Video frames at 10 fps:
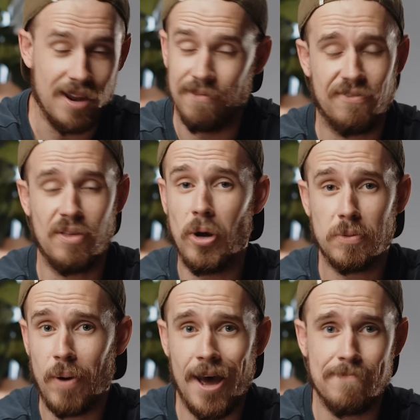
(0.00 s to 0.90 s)
And for the
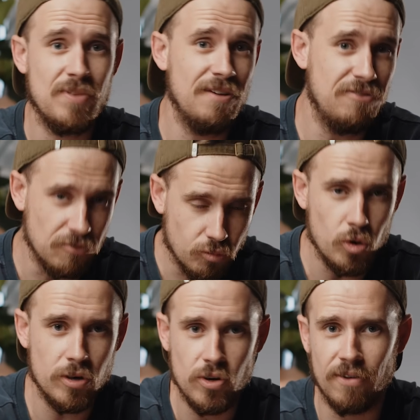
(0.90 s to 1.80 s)
most part, if you've
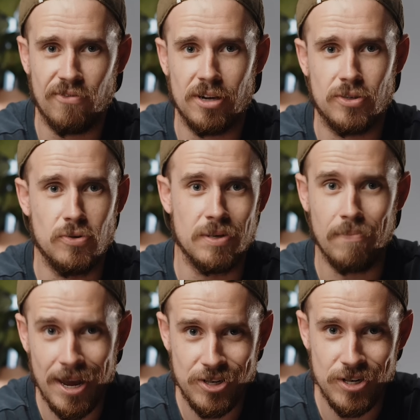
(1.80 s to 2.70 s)
rooted your device
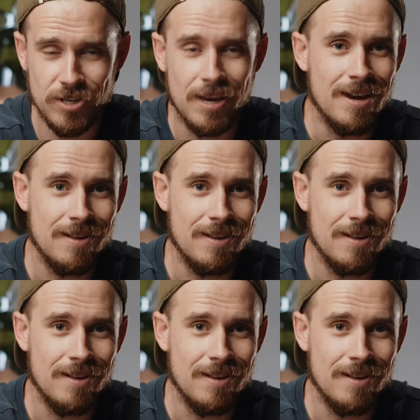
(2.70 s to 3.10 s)
using Magisk,